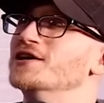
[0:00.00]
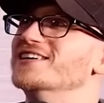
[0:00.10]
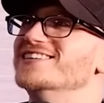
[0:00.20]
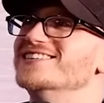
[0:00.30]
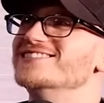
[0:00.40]

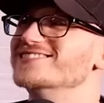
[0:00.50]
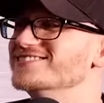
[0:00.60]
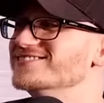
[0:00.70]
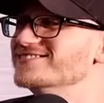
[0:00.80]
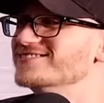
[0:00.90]

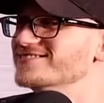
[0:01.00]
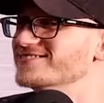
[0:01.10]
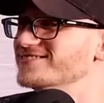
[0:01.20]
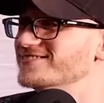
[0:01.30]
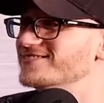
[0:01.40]

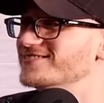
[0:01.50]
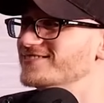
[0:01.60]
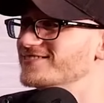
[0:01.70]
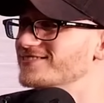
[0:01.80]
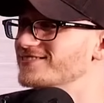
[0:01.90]

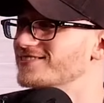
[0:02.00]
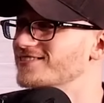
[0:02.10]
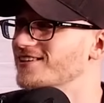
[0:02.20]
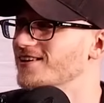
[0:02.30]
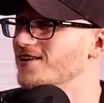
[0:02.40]

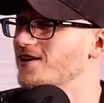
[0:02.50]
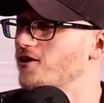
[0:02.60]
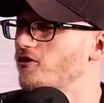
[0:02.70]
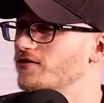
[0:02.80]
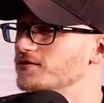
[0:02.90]

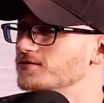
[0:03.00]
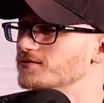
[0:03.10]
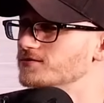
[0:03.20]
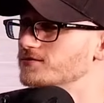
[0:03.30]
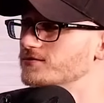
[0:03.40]

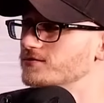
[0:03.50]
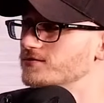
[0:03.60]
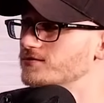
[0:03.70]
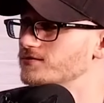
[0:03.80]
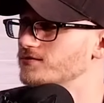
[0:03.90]

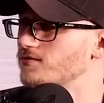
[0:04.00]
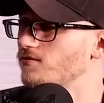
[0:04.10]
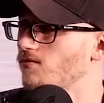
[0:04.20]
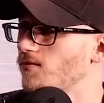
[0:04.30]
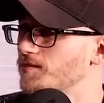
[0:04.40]

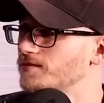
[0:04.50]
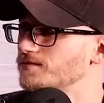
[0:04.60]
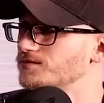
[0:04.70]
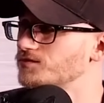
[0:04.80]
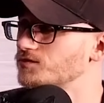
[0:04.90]

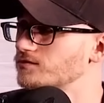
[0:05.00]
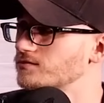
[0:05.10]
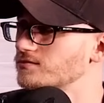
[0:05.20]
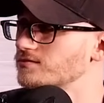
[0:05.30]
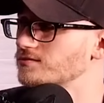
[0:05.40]

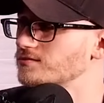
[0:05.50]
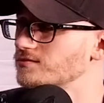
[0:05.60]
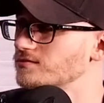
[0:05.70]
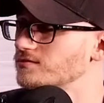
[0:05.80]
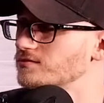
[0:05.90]

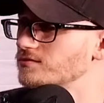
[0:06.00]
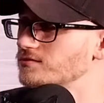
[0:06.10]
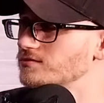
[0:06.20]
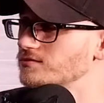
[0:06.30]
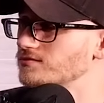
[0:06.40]

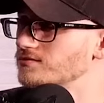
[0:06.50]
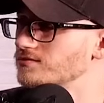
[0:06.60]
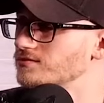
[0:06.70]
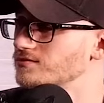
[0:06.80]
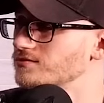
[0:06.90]

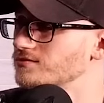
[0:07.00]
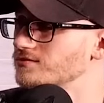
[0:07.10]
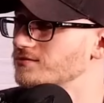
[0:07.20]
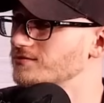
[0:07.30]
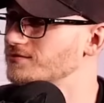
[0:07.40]
[no speech]